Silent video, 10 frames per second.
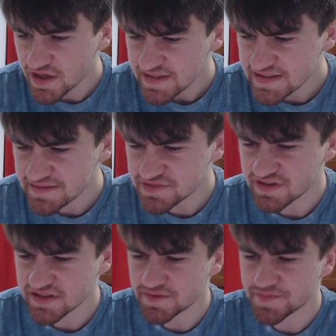Team
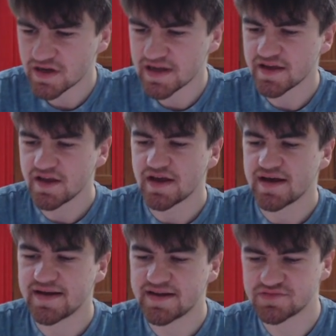selected by,
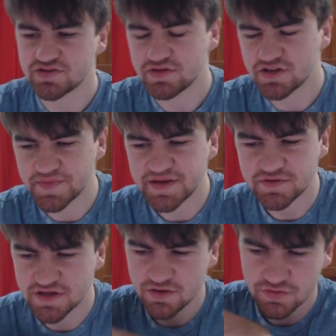so a lot of people
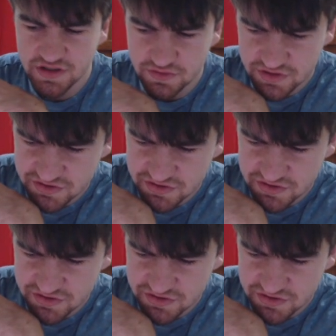are holding on to